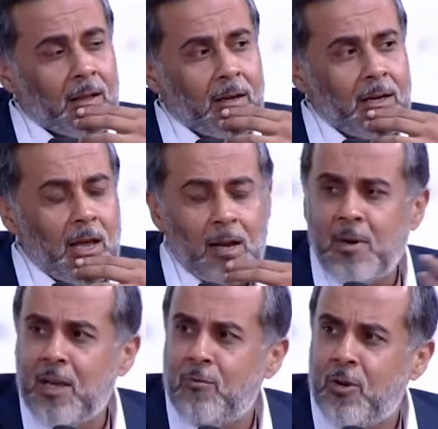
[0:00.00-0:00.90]
And I'm
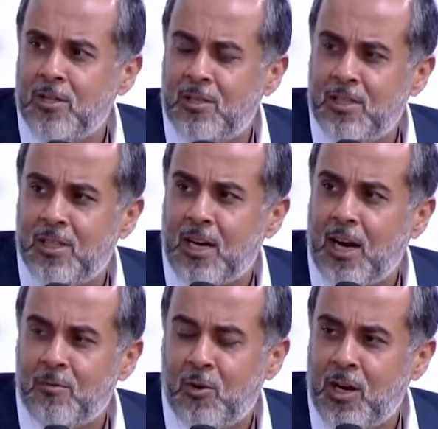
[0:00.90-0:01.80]
like, what is this, yaar?
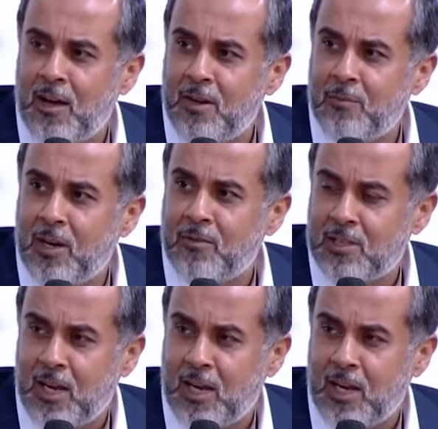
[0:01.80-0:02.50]
I'm not having breakfast.